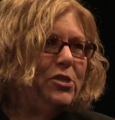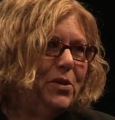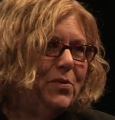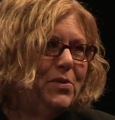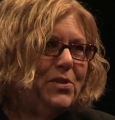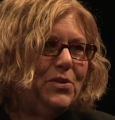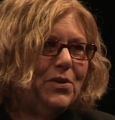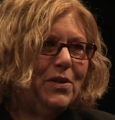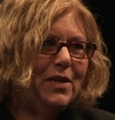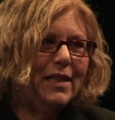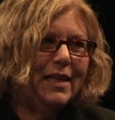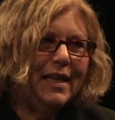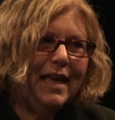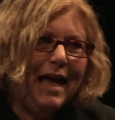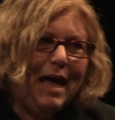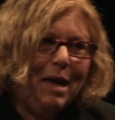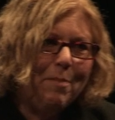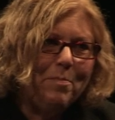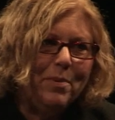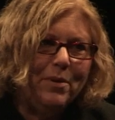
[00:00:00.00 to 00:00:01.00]
she was doing the
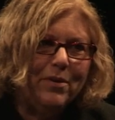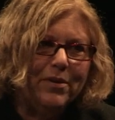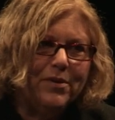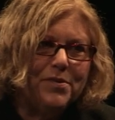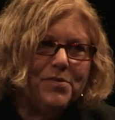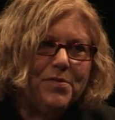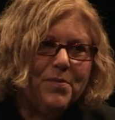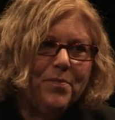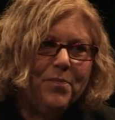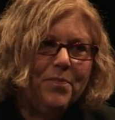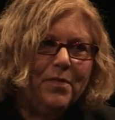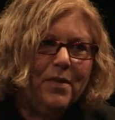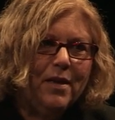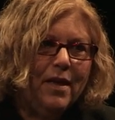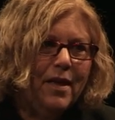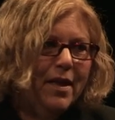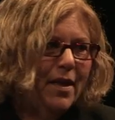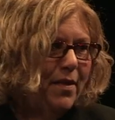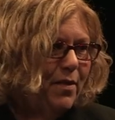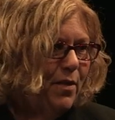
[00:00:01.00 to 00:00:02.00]
capitals,
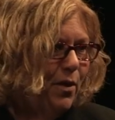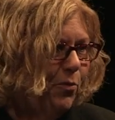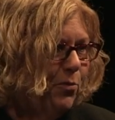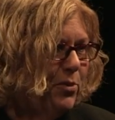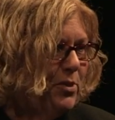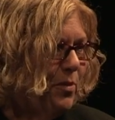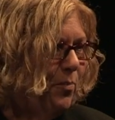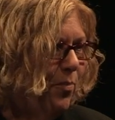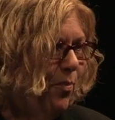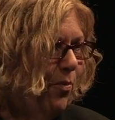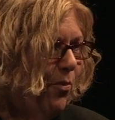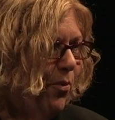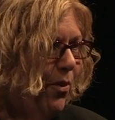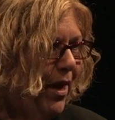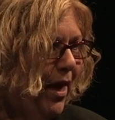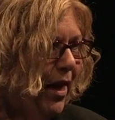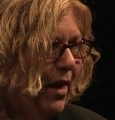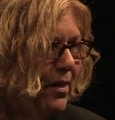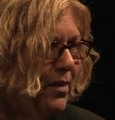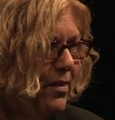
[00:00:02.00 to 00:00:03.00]
there was a
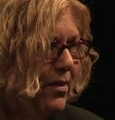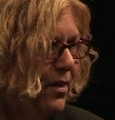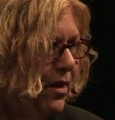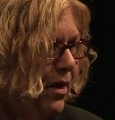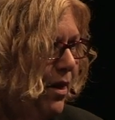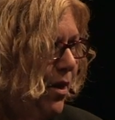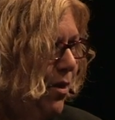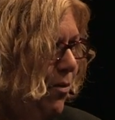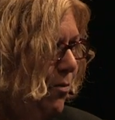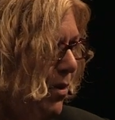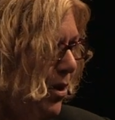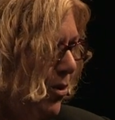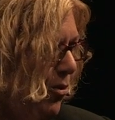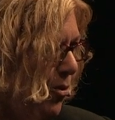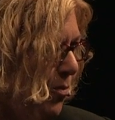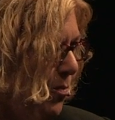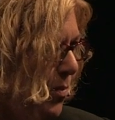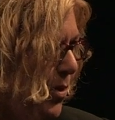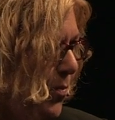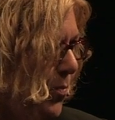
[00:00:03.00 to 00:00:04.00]
point when
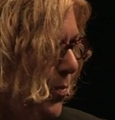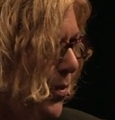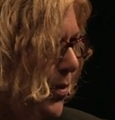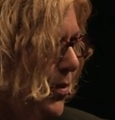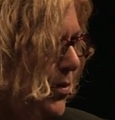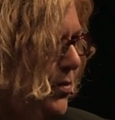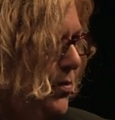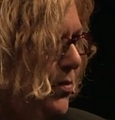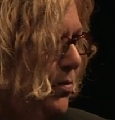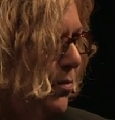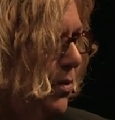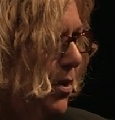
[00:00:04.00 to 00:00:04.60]
her pupils